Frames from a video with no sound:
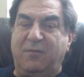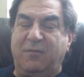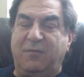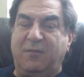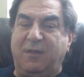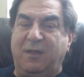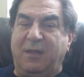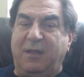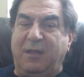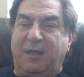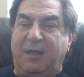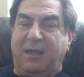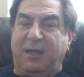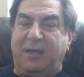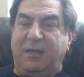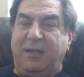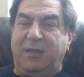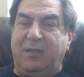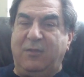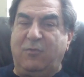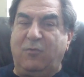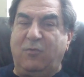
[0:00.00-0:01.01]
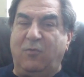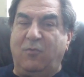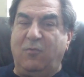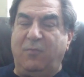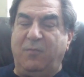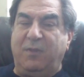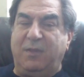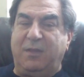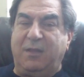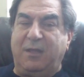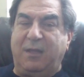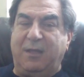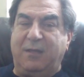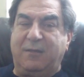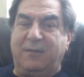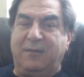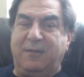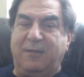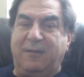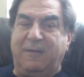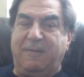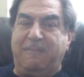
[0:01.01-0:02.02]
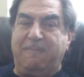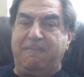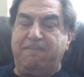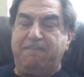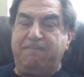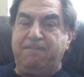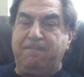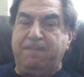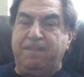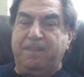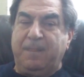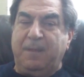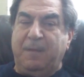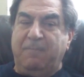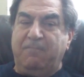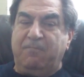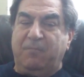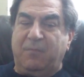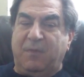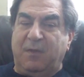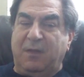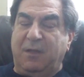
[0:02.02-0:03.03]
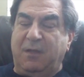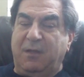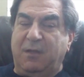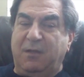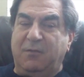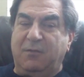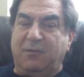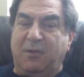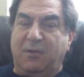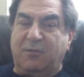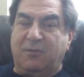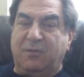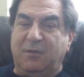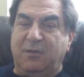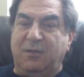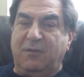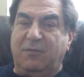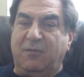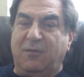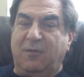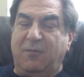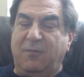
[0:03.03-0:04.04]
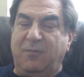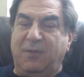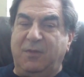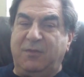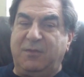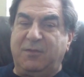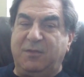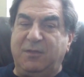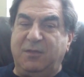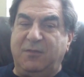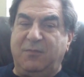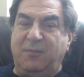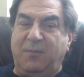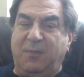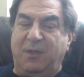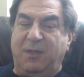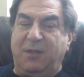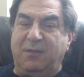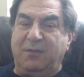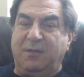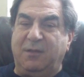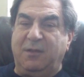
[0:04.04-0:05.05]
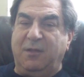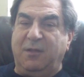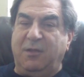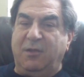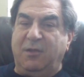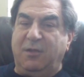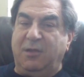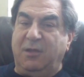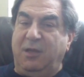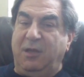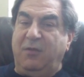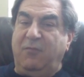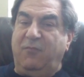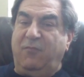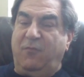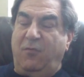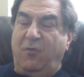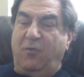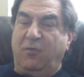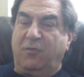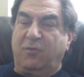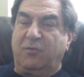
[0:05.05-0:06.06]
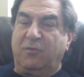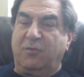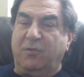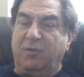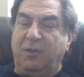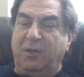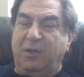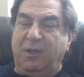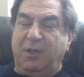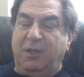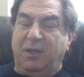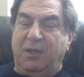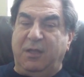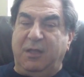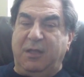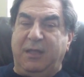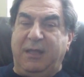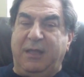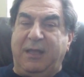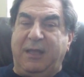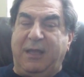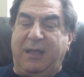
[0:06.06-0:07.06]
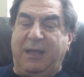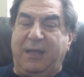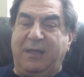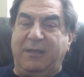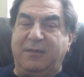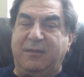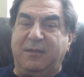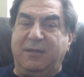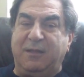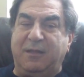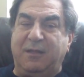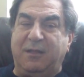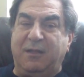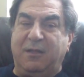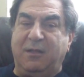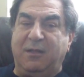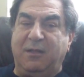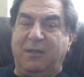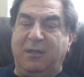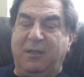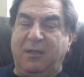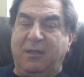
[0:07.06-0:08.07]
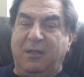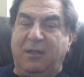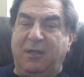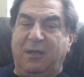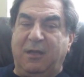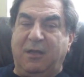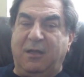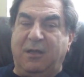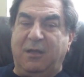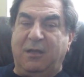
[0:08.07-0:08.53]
and he told me that uh, Dr. Nizami treatment really worked he had uh, uh,